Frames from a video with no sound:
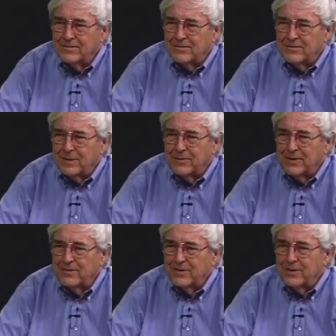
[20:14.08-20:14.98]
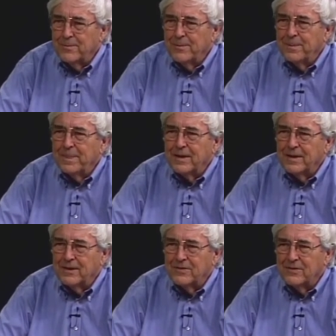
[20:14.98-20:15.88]
a couple weeks oh, ago. Oh, that's right.
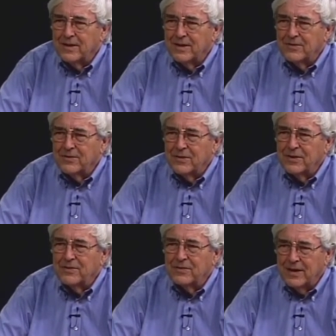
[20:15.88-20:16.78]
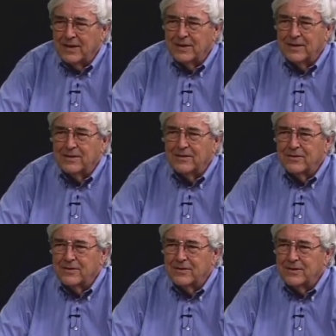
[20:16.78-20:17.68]
Yes. He stayed and there, so right? he's staying there, and
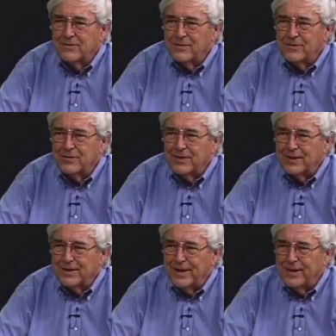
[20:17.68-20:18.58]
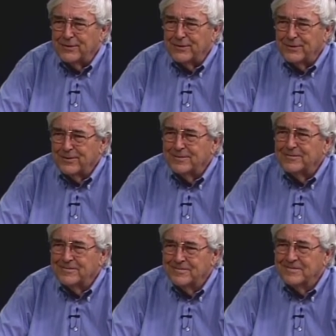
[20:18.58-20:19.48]
so he's enjoying the house. And
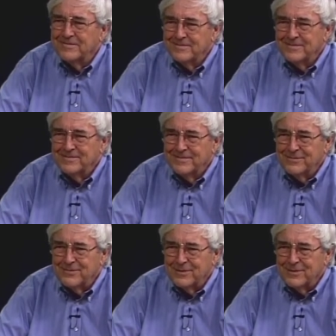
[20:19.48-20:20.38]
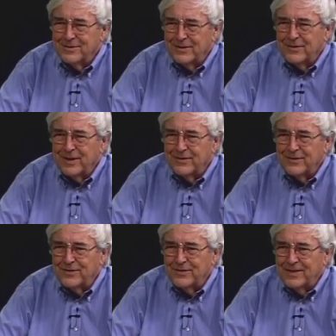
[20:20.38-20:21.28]
so it's nice
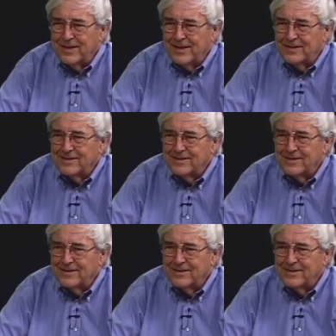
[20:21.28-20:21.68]
to see that.